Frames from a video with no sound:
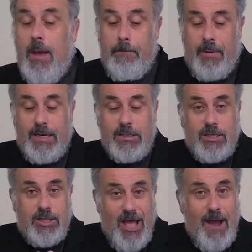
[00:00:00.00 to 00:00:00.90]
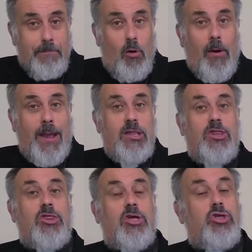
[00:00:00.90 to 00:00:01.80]
But it's at that point
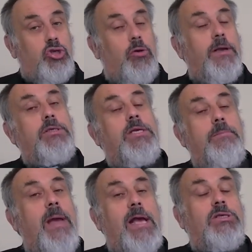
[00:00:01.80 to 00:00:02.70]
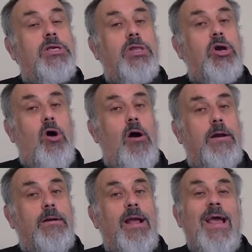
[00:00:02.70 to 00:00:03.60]
that the choice he makes in the
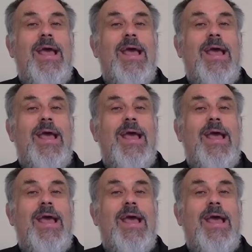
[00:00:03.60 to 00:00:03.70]
garden